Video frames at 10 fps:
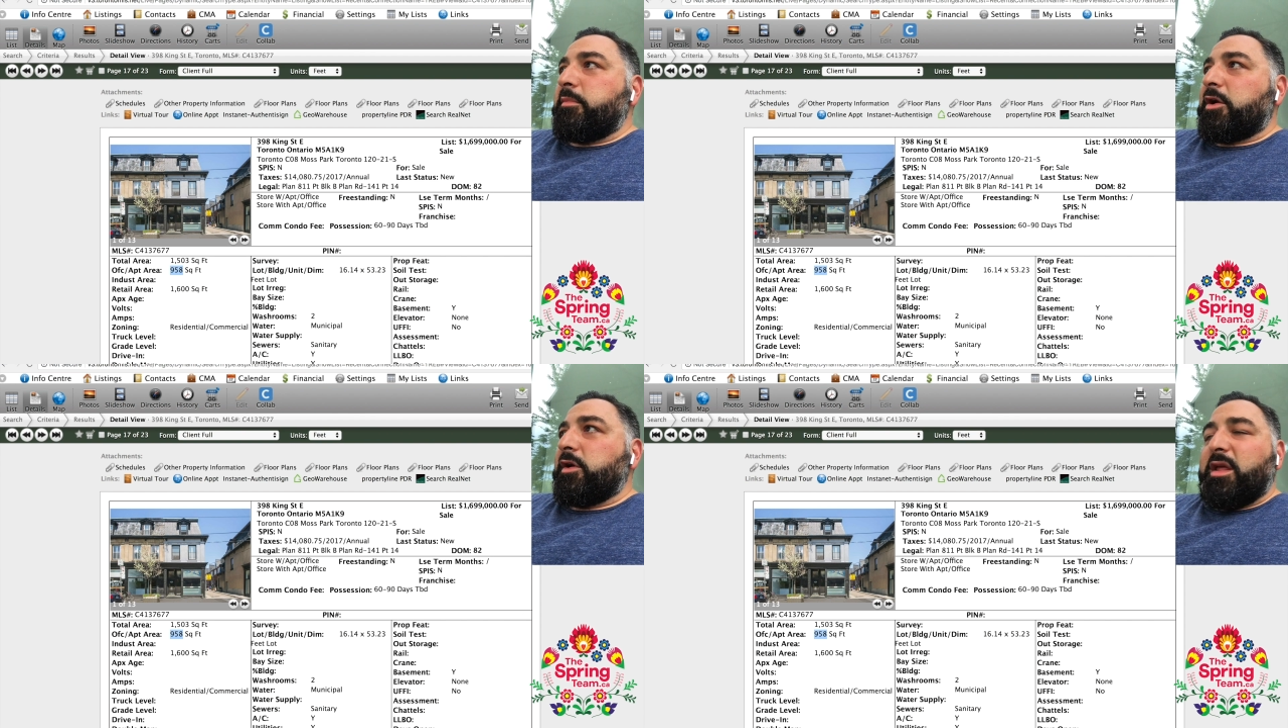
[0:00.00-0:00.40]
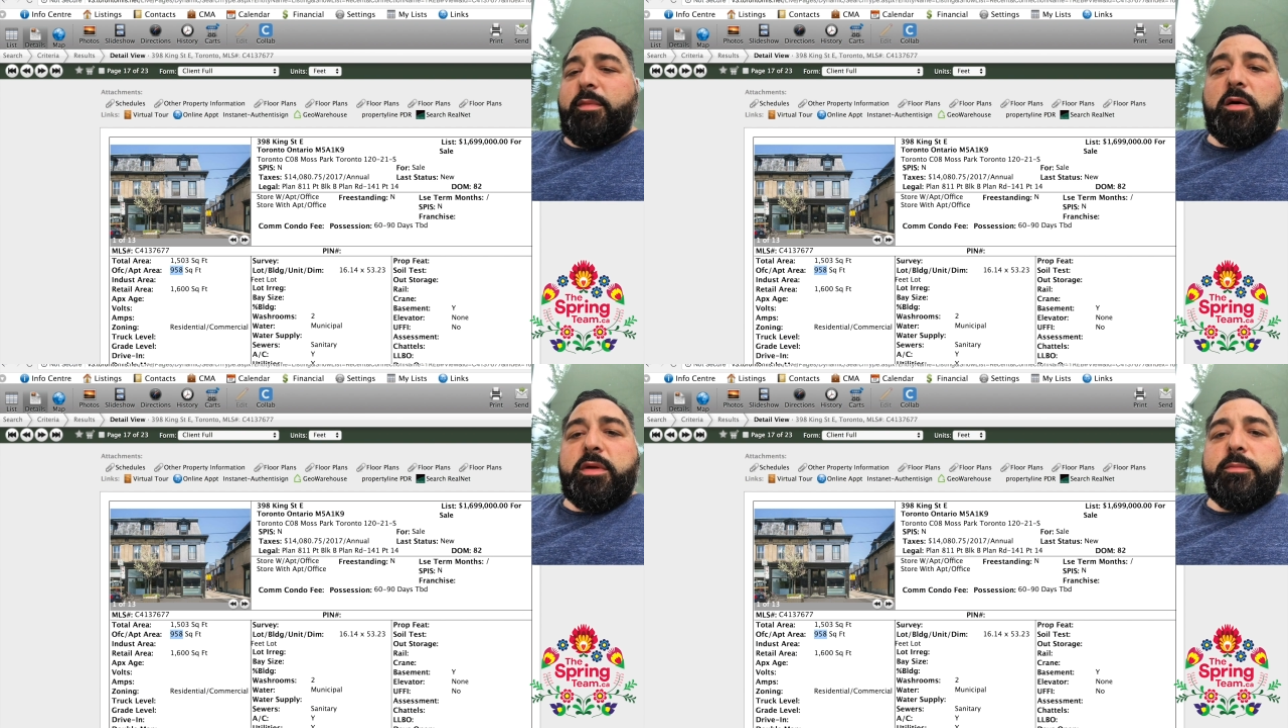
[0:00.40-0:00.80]
Better to
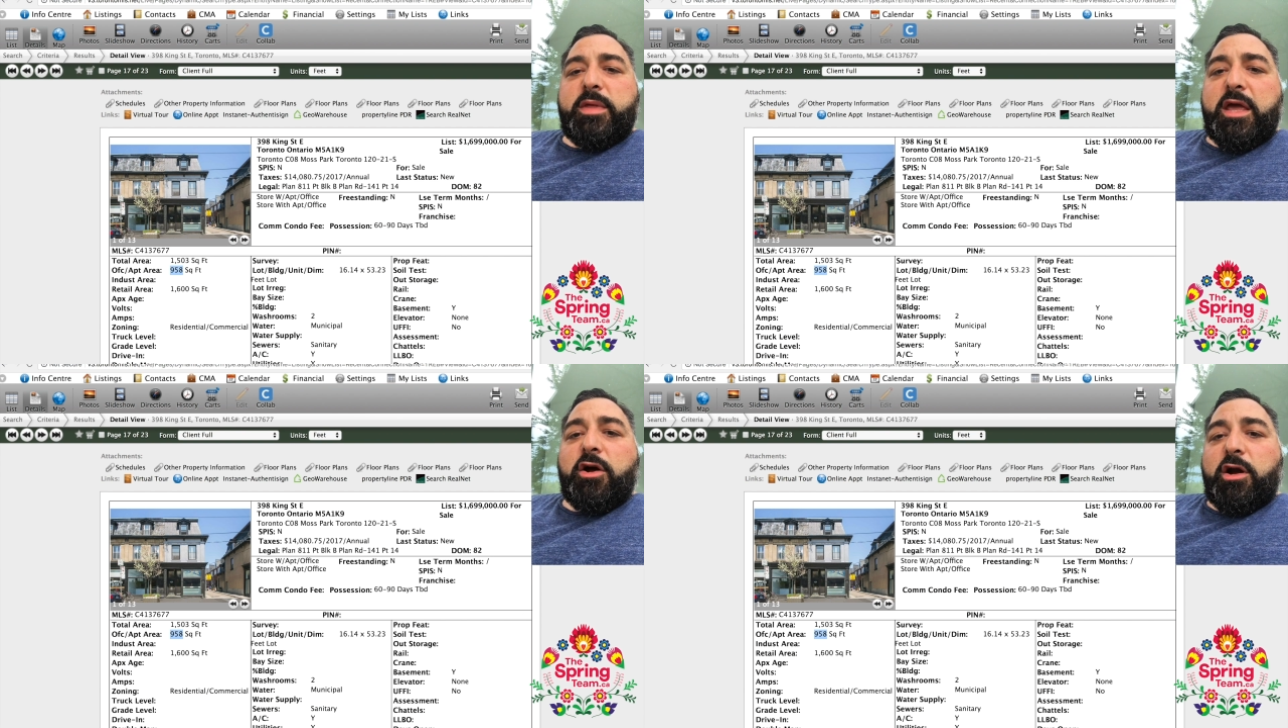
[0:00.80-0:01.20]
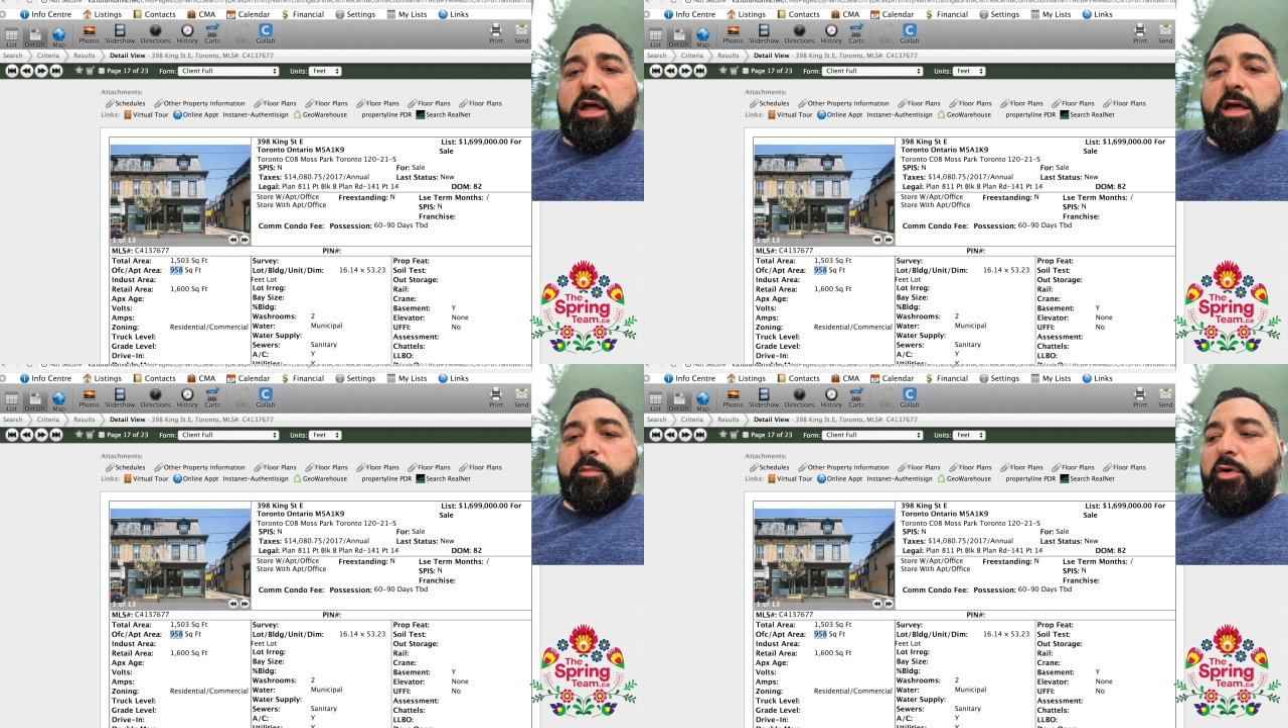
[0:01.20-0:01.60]
email me
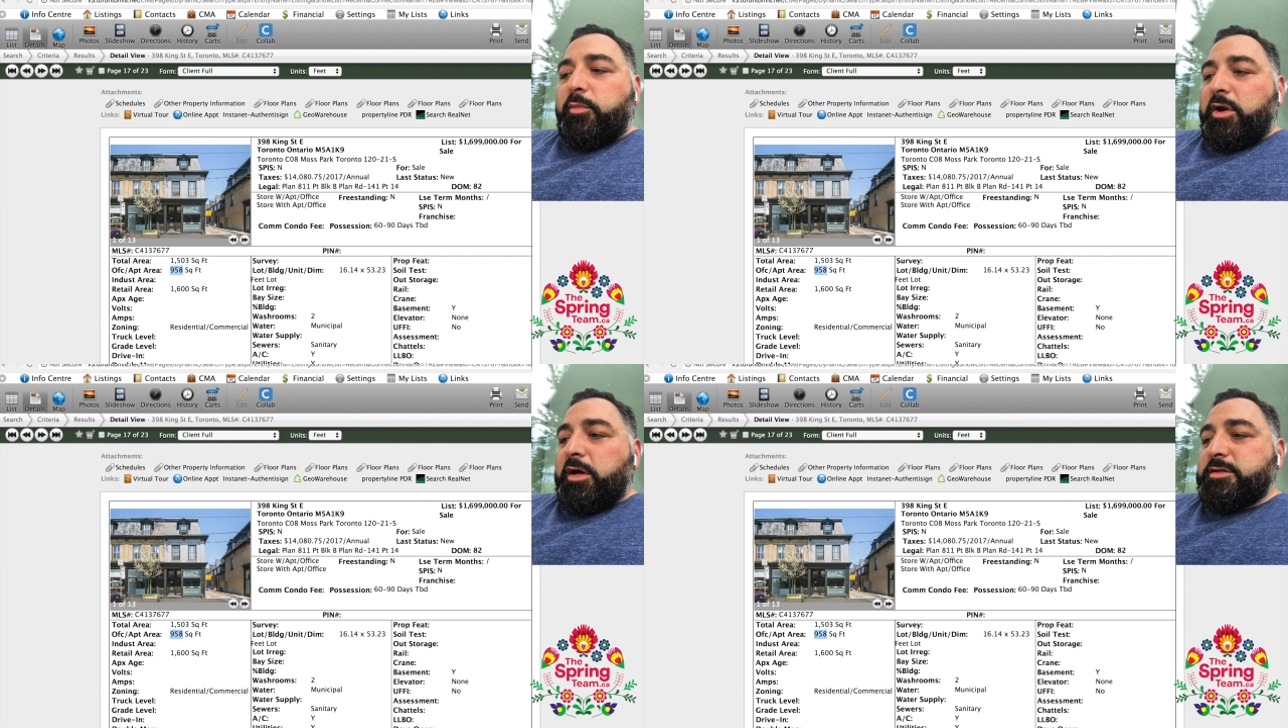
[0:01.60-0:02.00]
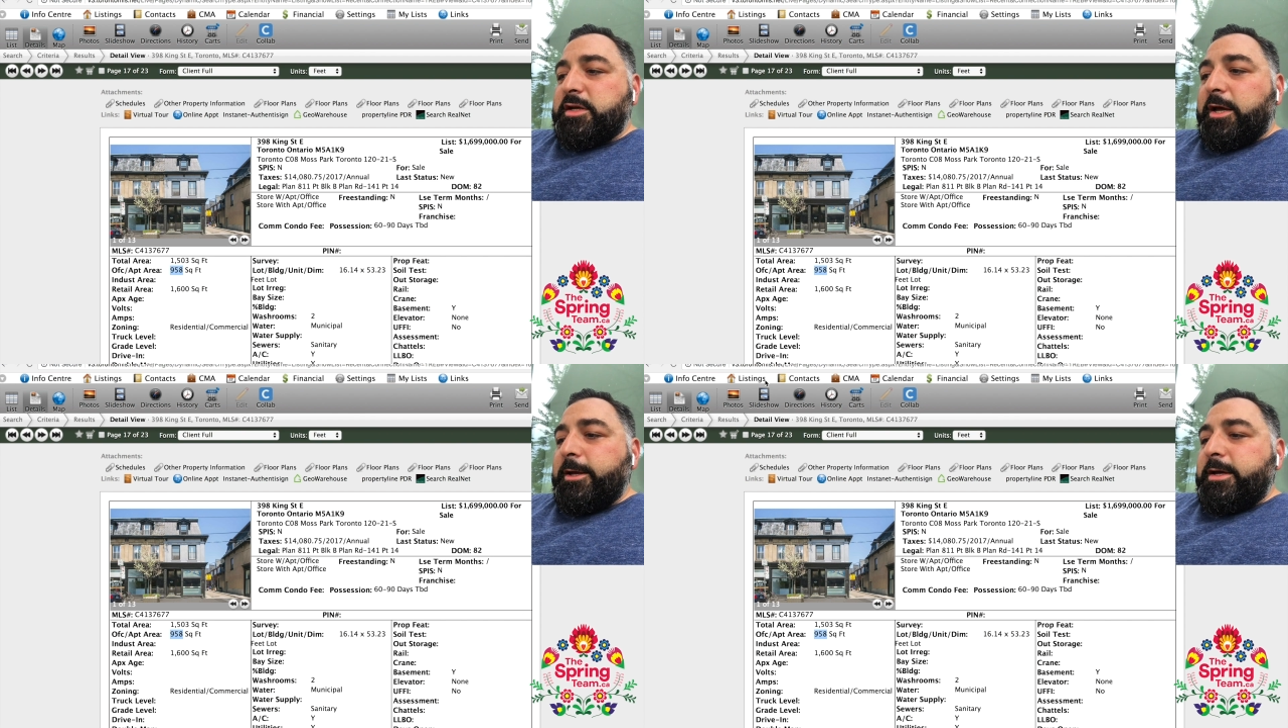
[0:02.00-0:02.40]

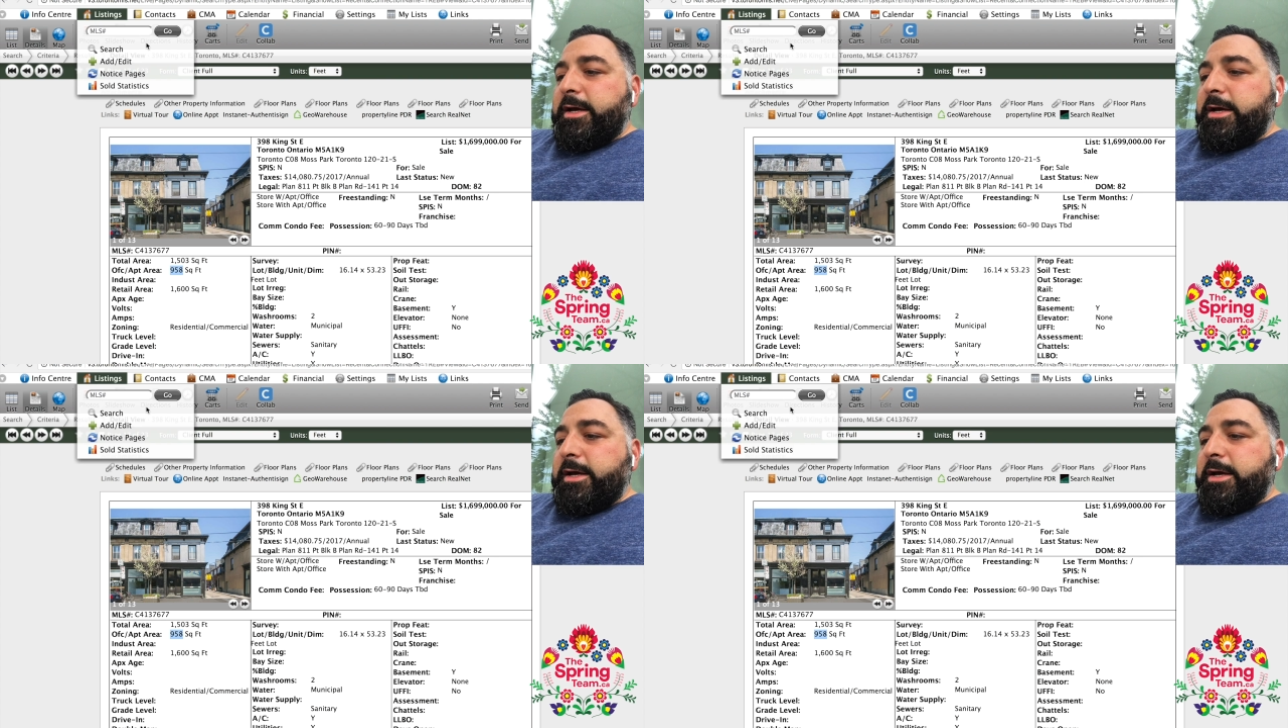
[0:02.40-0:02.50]
ara@property.ca,